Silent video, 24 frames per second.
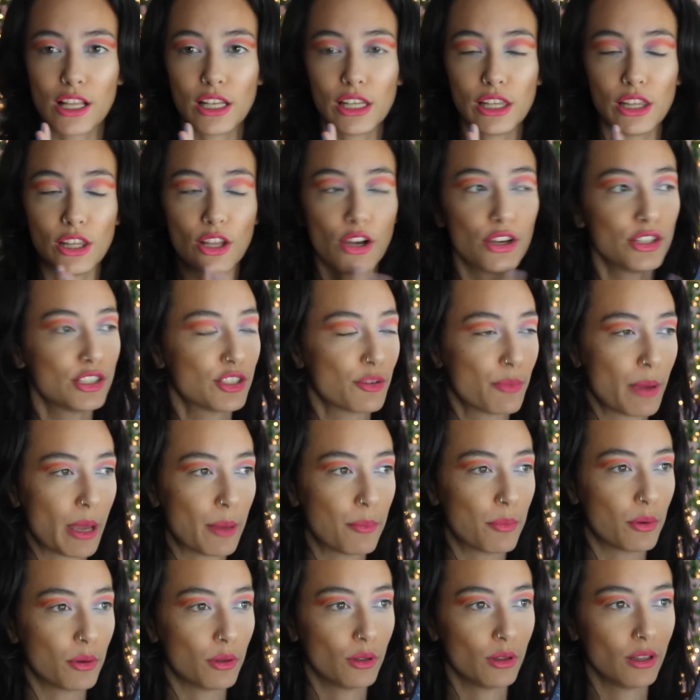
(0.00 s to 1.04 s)
Loads of
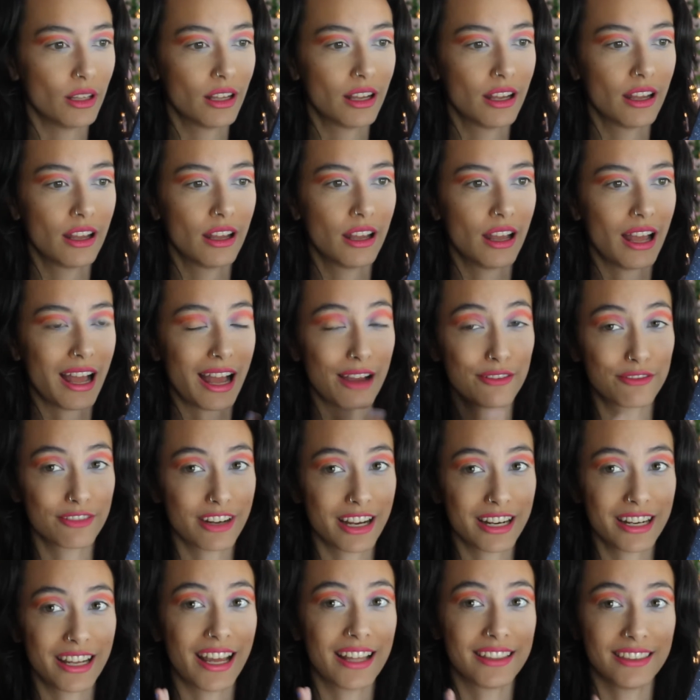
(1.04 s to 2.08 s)
people have
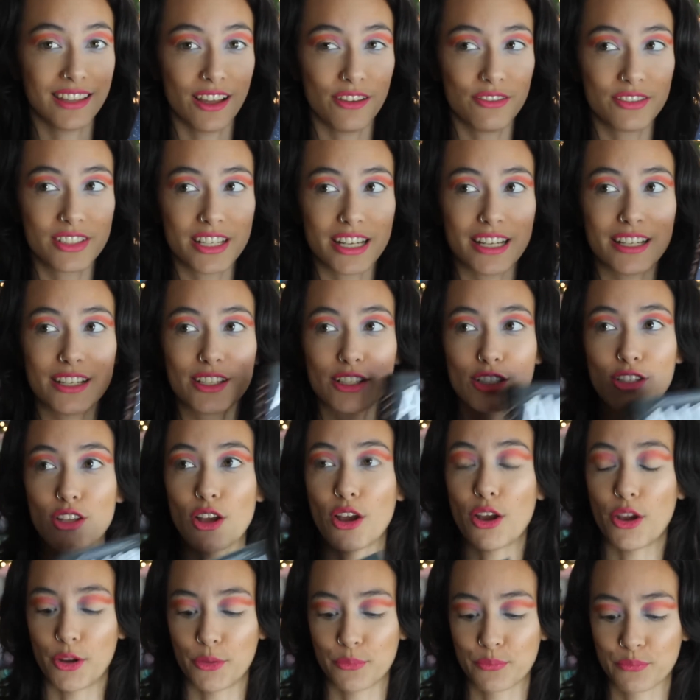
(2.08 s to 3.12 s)
read it and loved it,
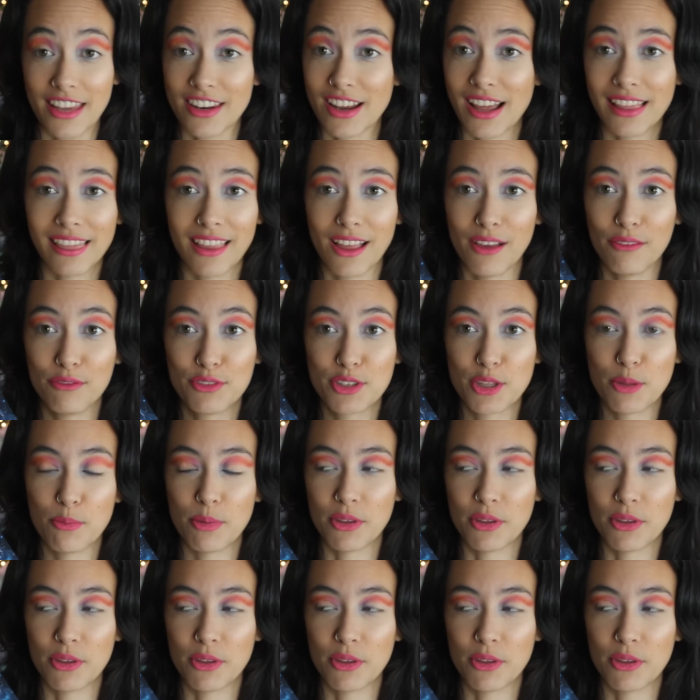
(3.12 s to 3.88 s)
so, and I loved the